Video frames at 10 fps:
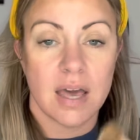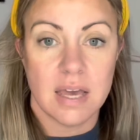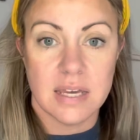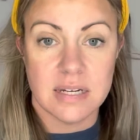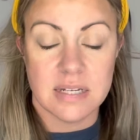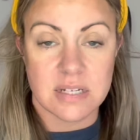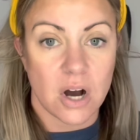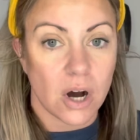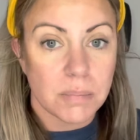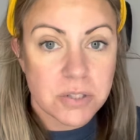It is
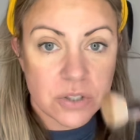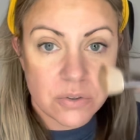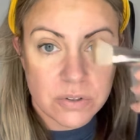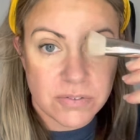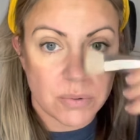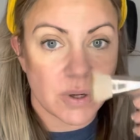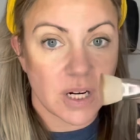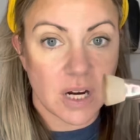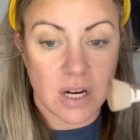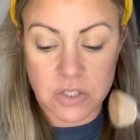optional if you want to
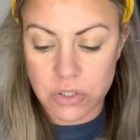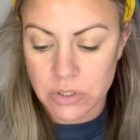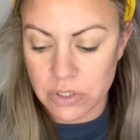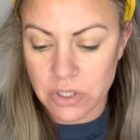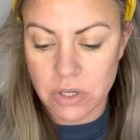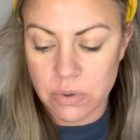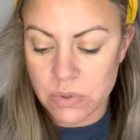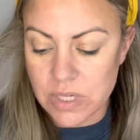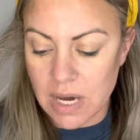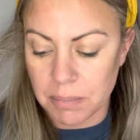contour your nose.
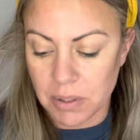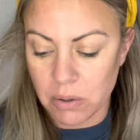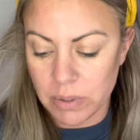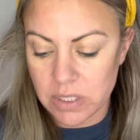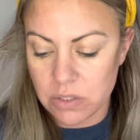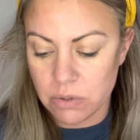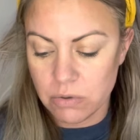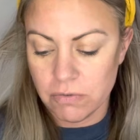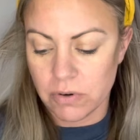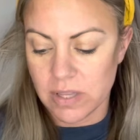I'm going to,
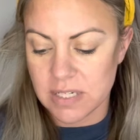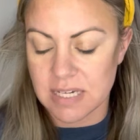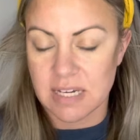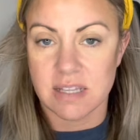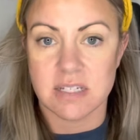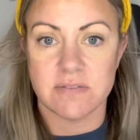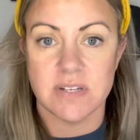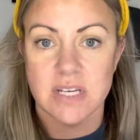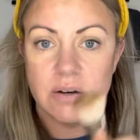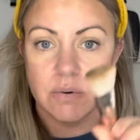for the sake of this
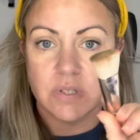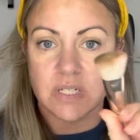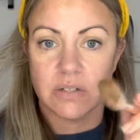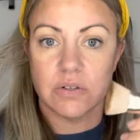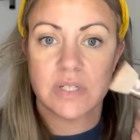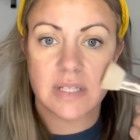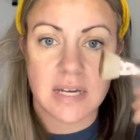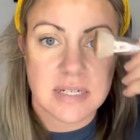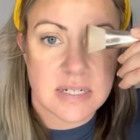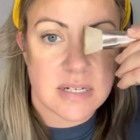video, still using that
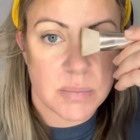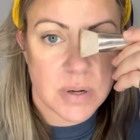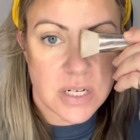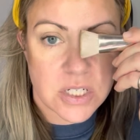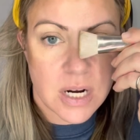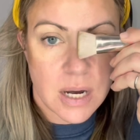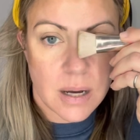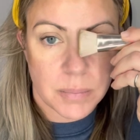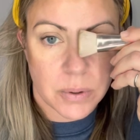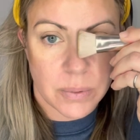detail brush,
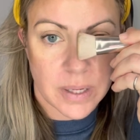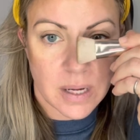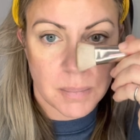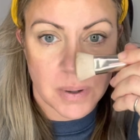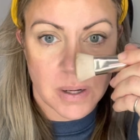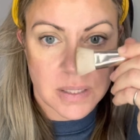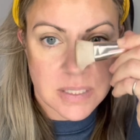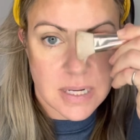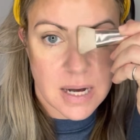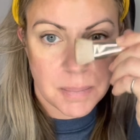I'm going up on
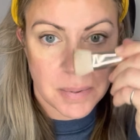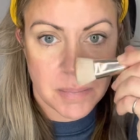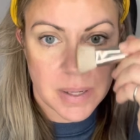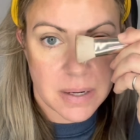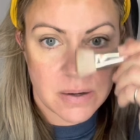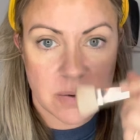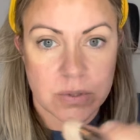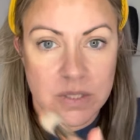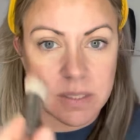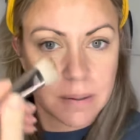top of my nose.